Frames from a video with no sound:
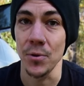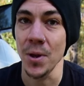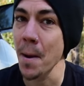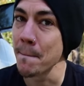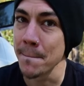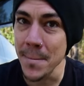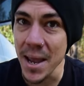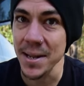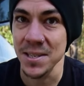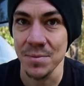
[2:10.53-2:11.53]
They're not
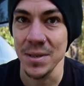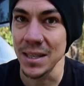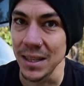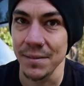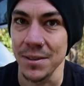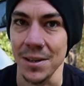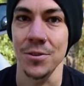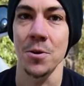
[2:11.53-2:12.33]
made to be lived in.